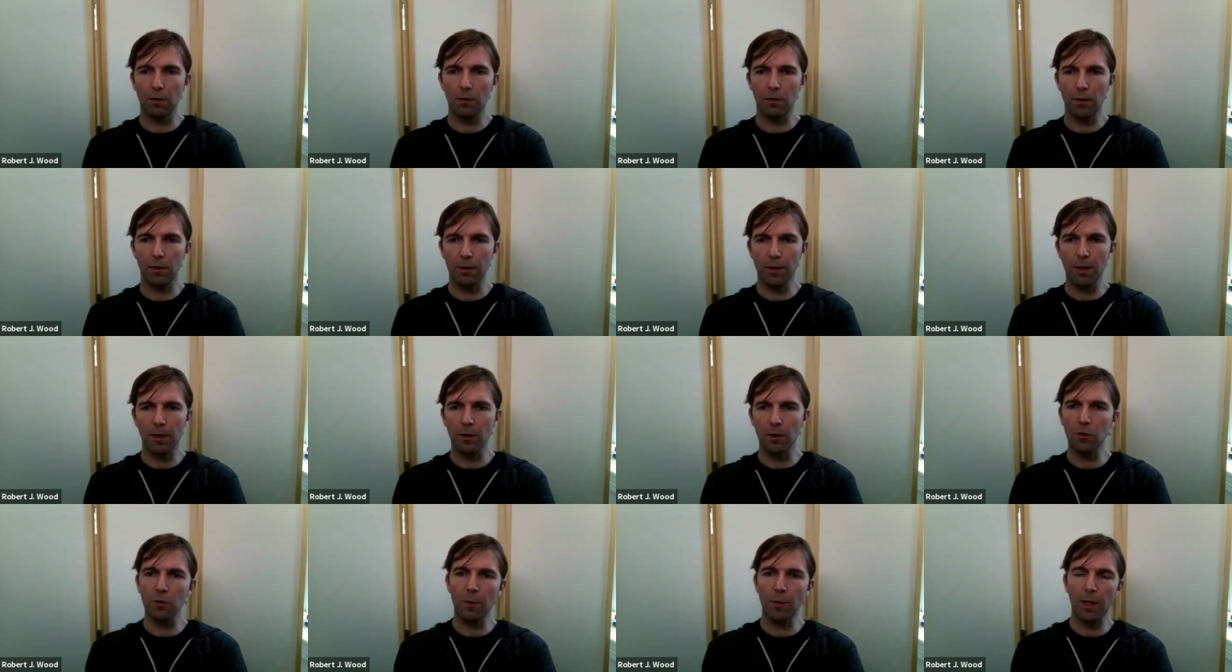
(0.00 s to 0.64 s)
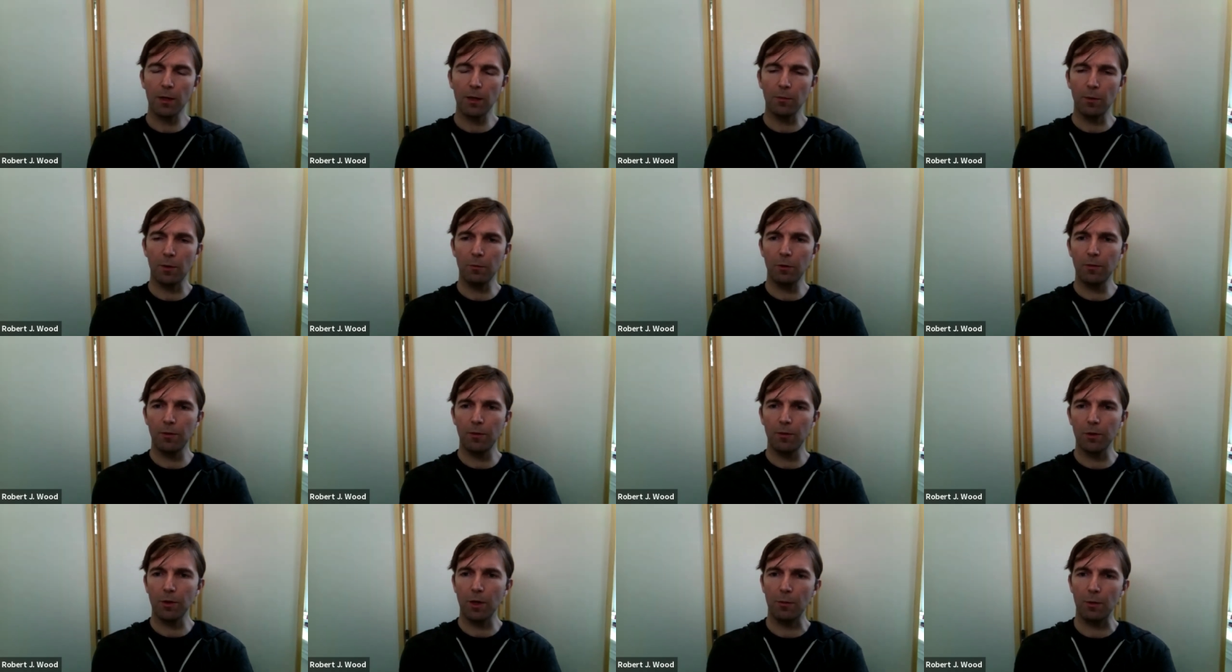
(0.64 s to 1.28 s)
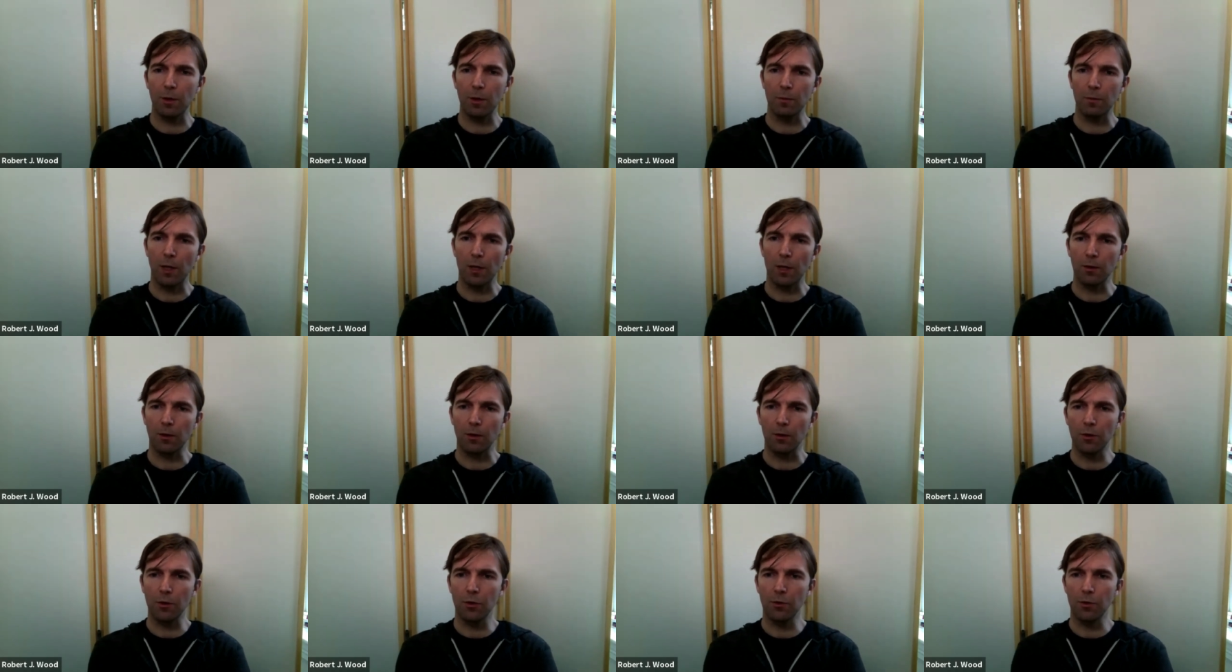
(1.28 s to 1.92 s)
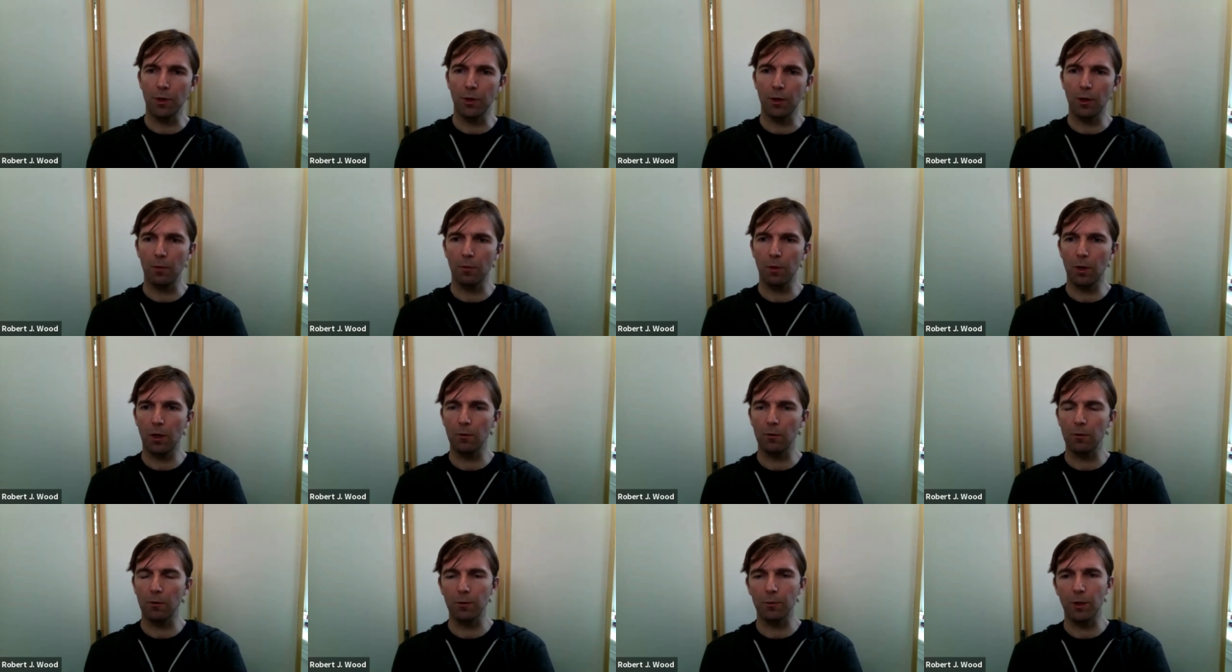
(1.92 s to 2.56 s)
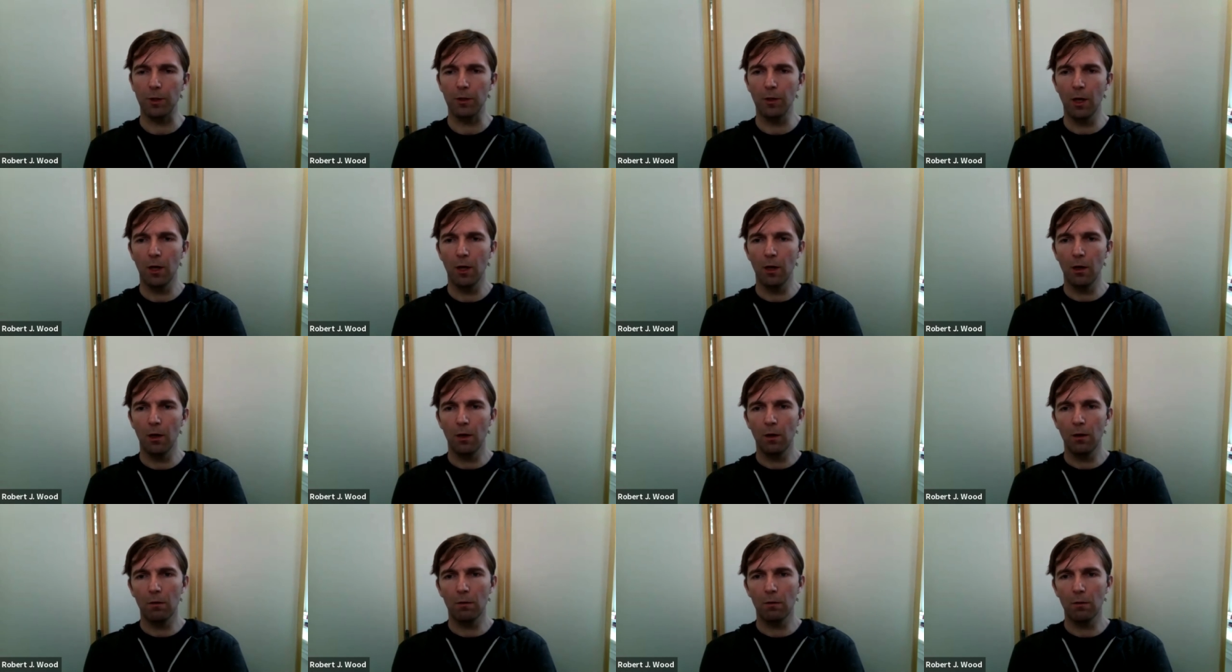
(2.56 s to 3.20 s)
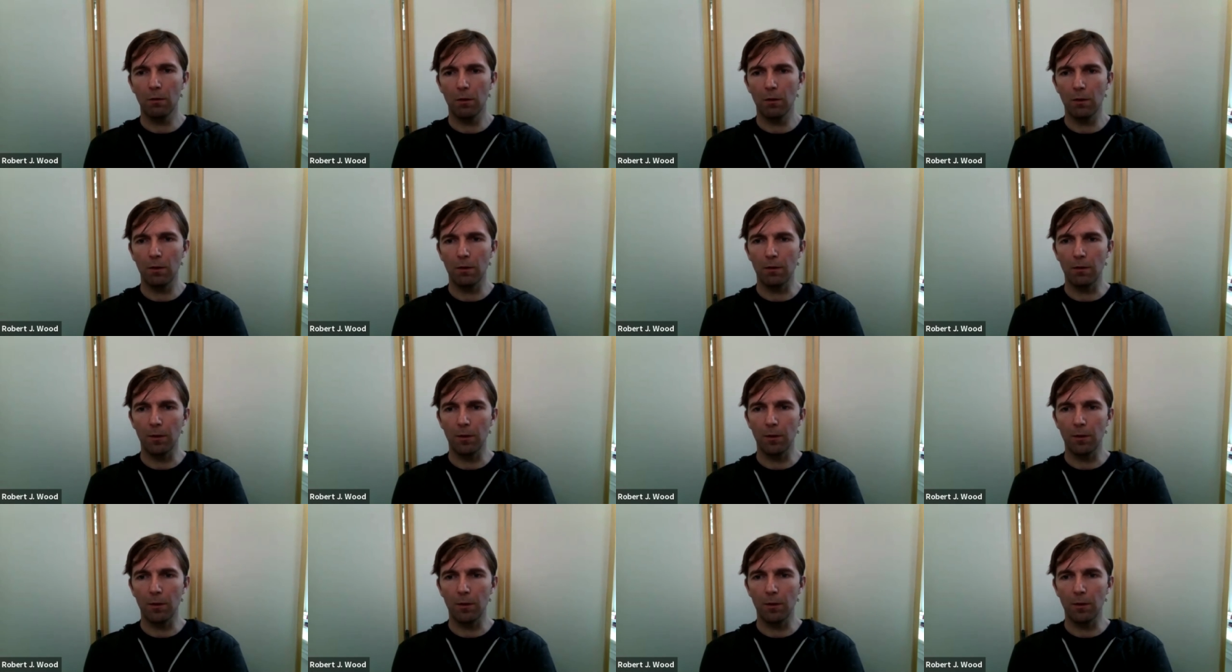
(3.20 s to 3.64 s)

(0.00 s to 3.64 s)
it kind of goes back to my previous comment about you know choosing hard problems i mean mm-hmm.